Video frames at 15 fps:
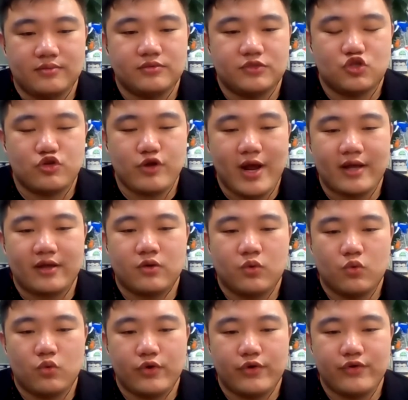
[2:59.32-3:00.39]
track
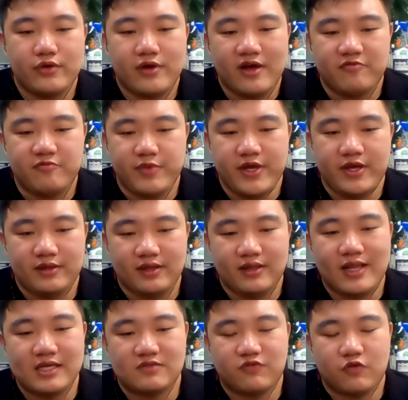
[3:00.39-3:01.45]
where you have been in the
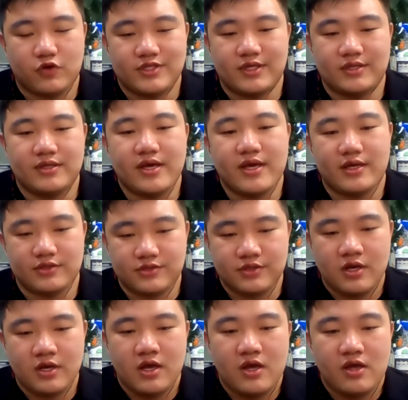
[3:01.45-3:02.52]
last 14 days.
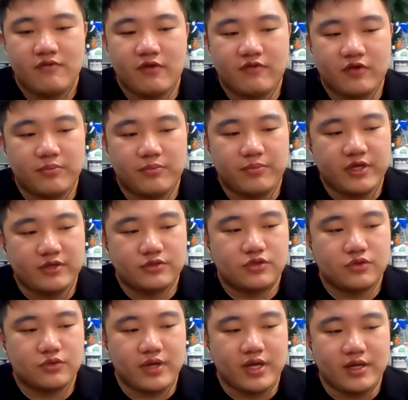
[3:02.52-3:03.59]
Have you ever been
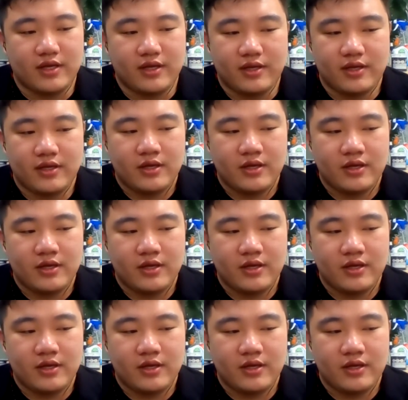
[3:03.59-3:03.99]
to any